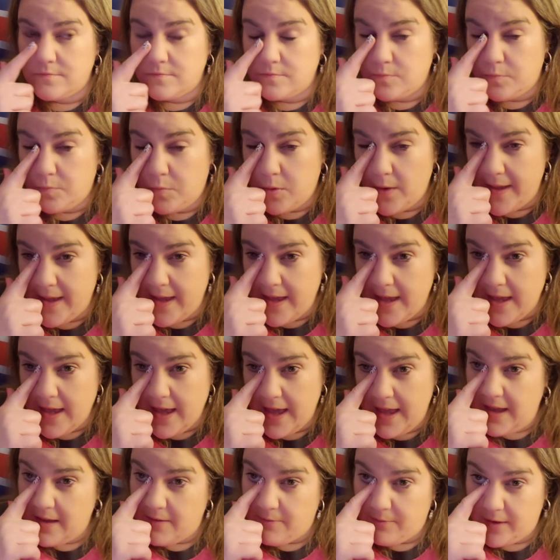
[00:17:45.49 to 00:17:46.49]
we
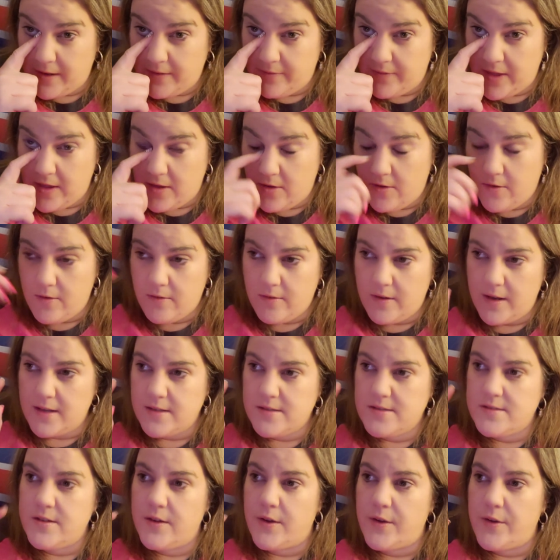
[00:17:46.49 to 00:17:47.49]
eat really early,
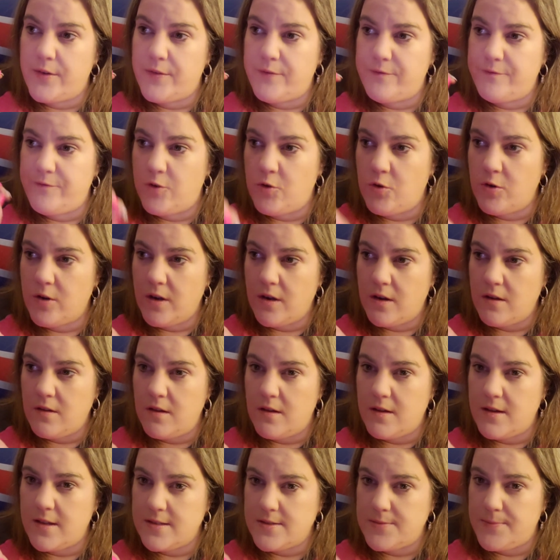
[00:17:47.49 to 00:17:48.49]
so four
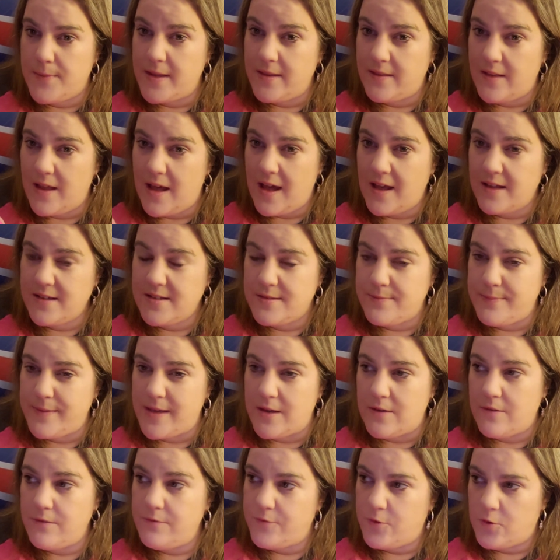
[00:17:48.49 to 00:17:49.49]
o'clock is my last
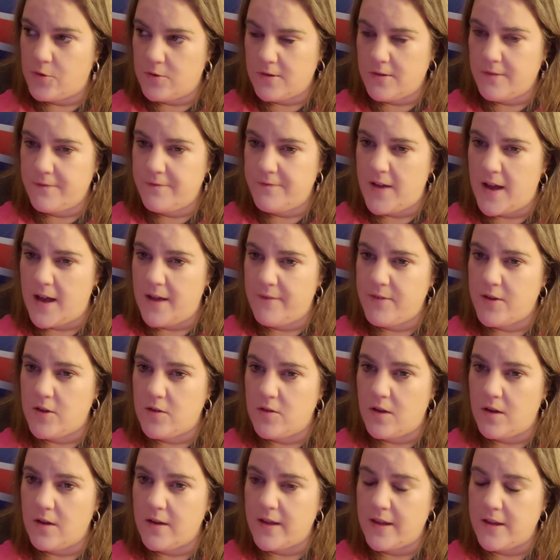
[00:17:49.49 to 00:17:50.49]
meal, four or five
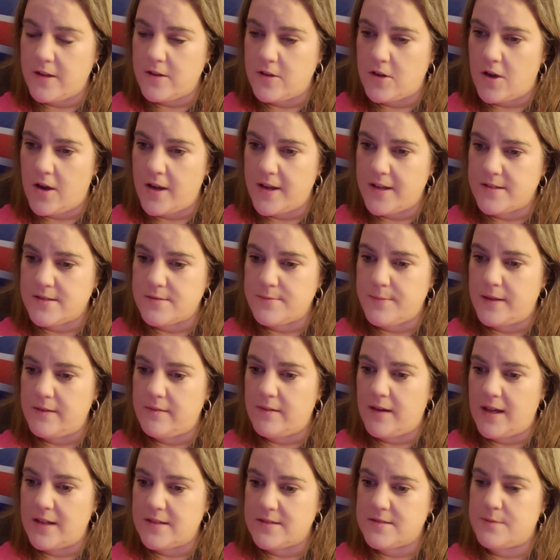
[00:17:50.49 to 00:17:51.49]
o'clock at night is my
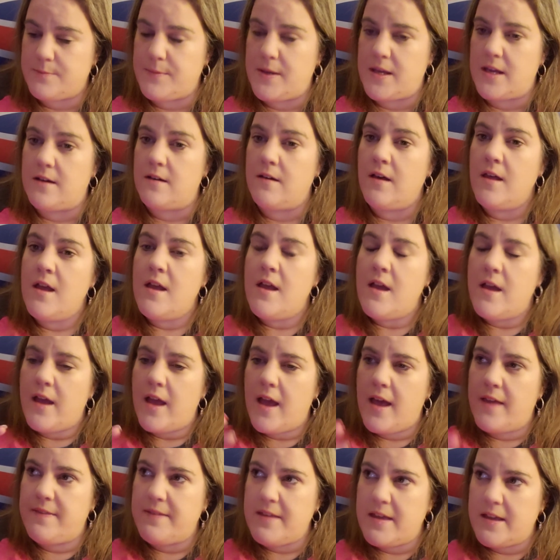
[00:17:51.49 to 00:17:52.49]
last meal,
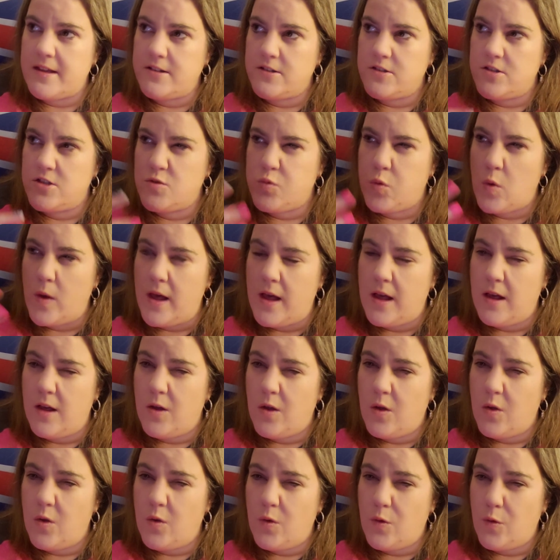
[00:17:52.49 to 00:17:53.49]
and then
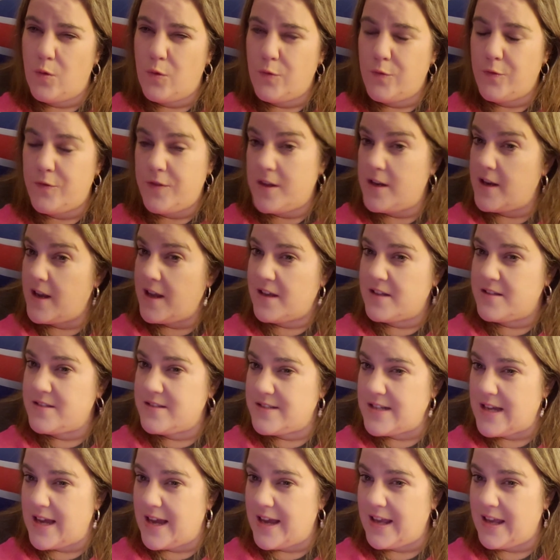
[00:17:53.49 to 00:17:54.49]
12 the
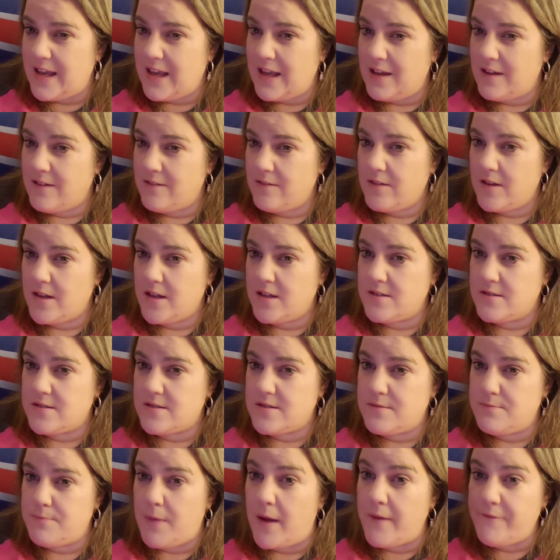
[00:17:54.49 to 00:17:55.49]
next day
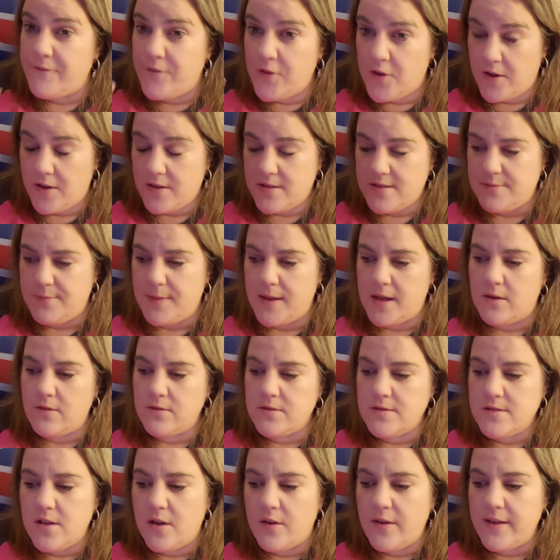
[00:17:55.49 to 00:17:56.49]
is my first meal.
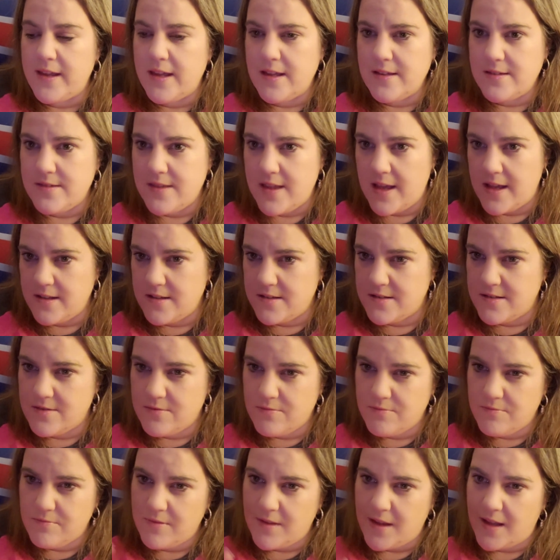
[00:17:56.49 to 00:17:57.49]
So I guess that's
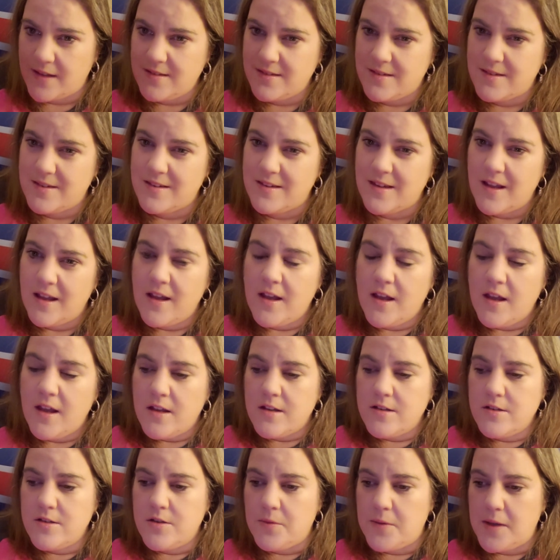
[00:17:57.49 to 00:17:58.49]
that's
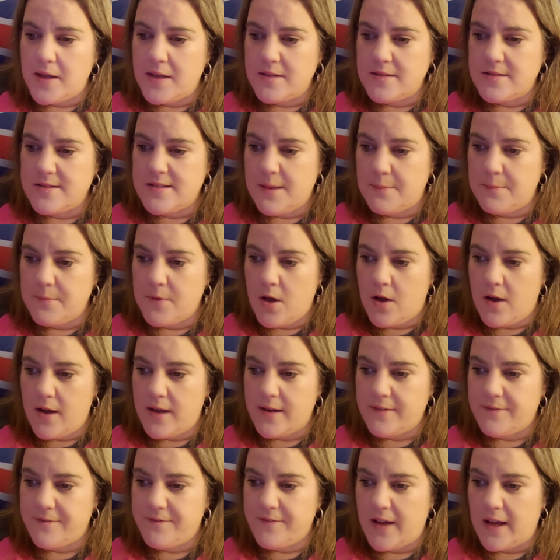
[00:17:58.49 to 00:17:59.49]
doing some
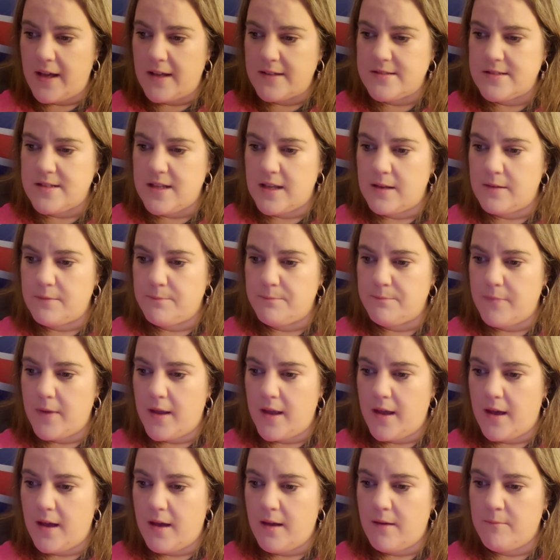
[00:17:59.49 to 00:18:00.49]
kind of fasting.
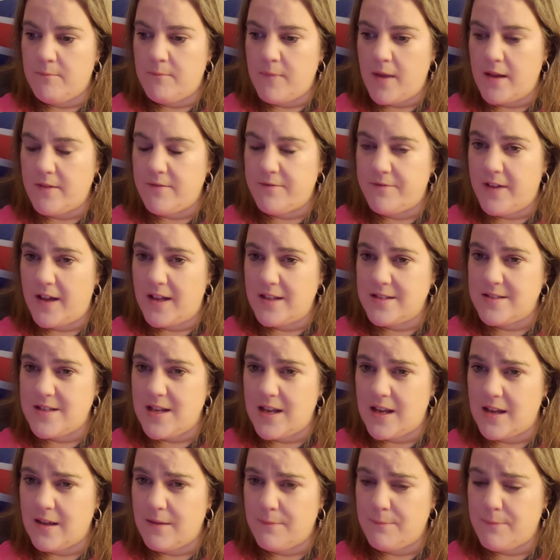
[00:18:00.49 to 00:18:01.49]
Um, and
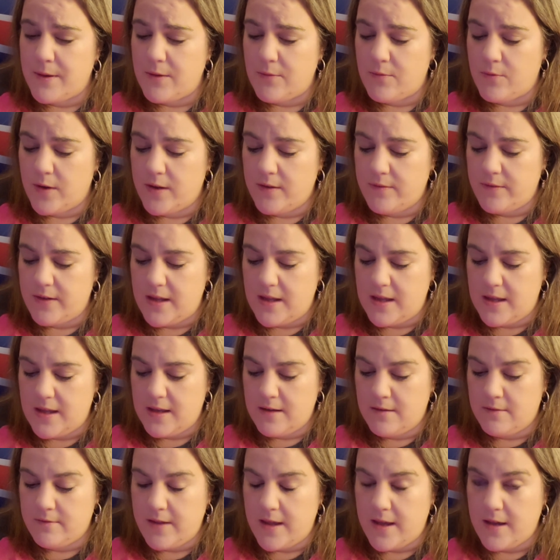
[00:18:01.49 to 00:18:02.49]
fasting can be really
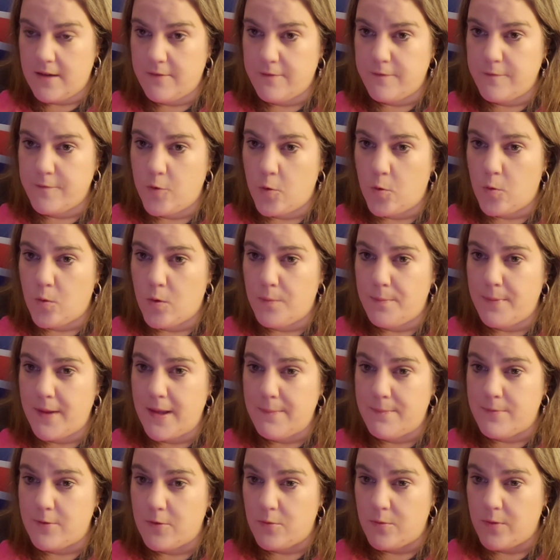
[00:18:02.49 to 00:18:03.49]
healing for
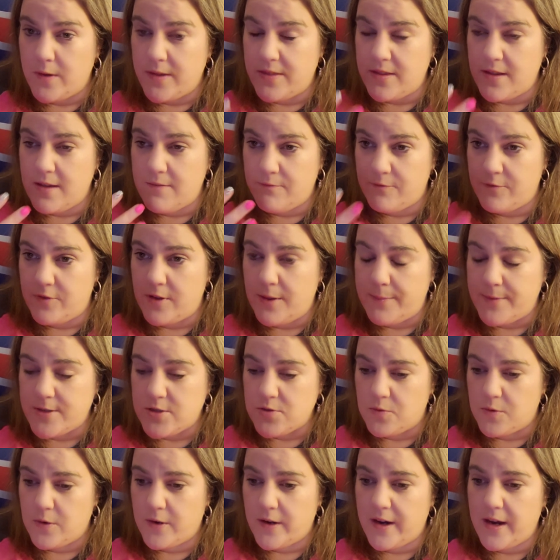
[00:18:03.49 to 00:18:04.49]
people with
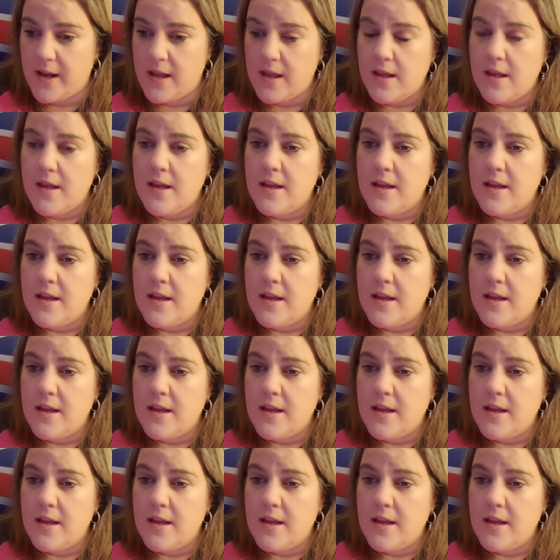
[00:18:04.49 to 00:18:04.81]
inflammatory